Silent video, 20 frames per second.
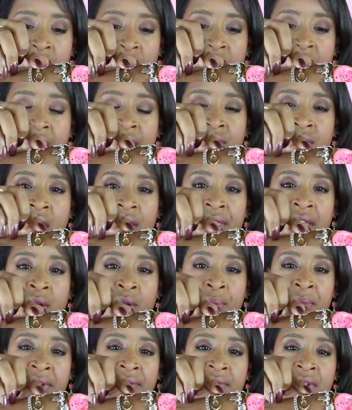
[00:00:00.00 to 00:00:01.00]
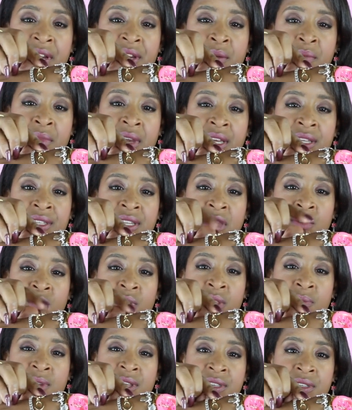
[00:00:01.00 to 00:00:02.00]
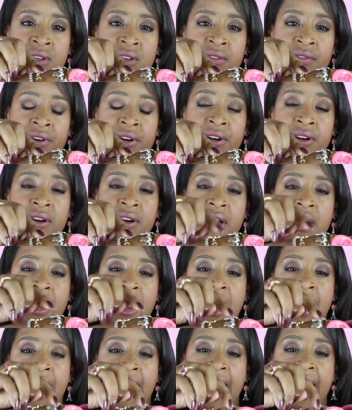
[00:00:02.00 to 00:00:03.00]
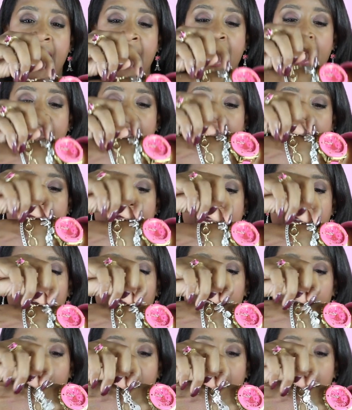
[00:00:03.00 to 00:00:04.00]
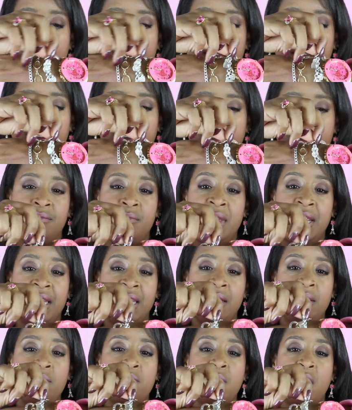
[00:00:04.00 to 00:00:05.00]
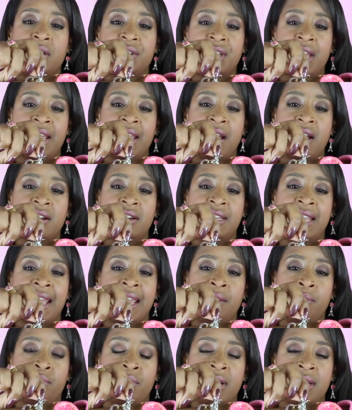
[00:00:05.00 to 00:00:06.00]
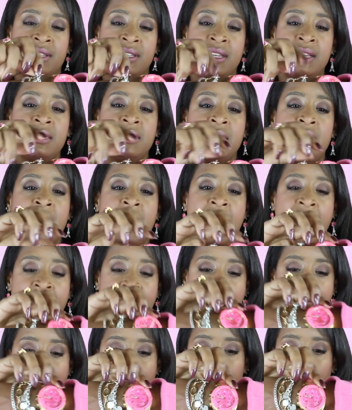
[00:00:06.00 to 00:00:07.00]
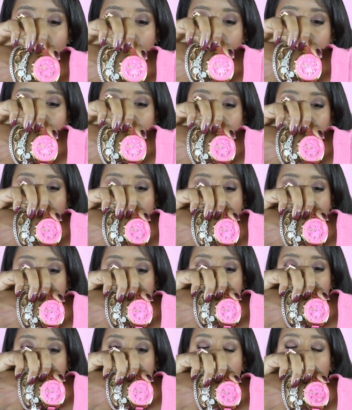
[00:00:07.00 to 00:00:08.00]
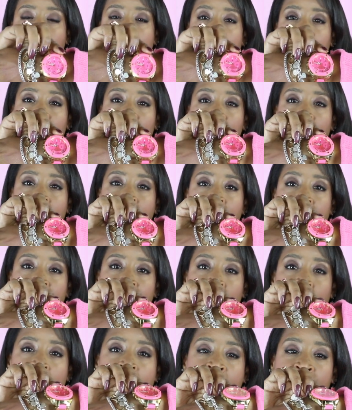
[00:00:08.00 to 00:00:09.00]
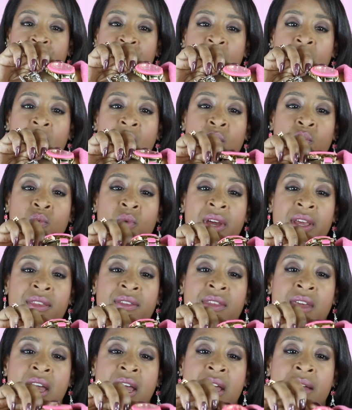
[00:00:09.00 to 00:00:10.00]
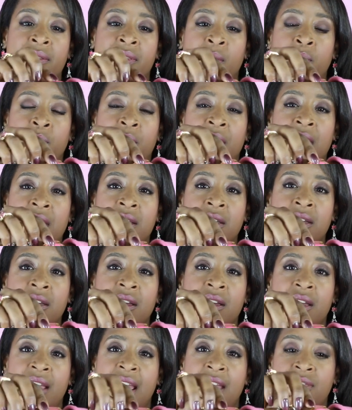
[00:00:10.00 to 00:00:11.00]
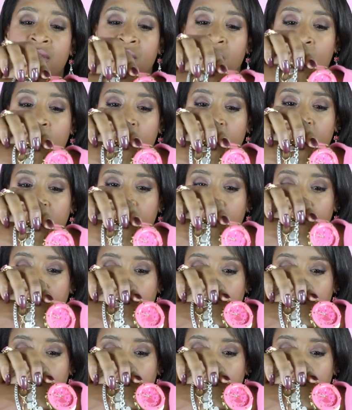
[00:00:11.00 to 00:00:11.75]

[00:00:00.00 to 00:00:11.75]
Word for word: but I thought that would be fun to mix in with the silver. And I have my mini multi-heart tag bracelet. And then over here I have another Michael Kors watch with uh, the pink and the gold.